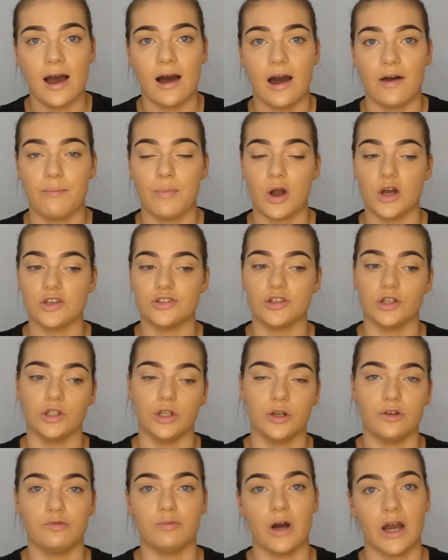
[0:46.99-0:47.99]
I post a
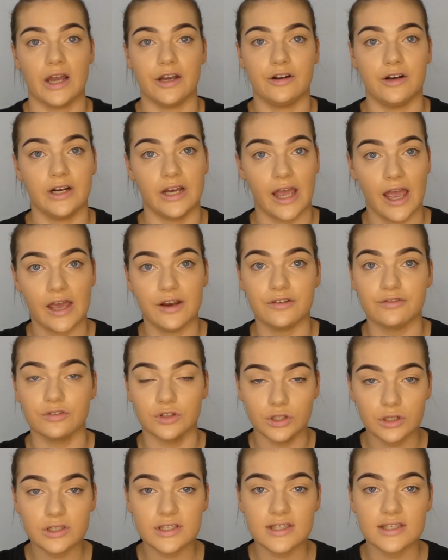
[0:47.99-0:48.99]
lot of my creative
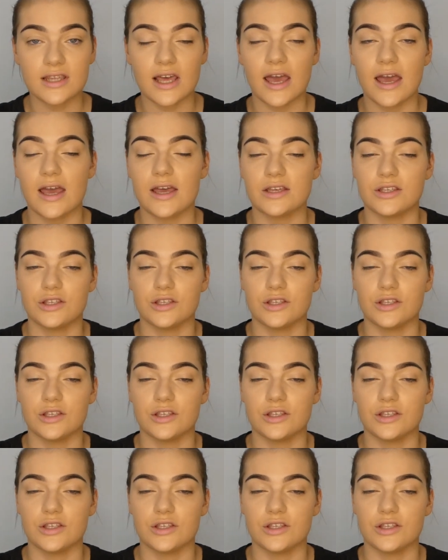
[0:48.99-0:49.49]
looks there,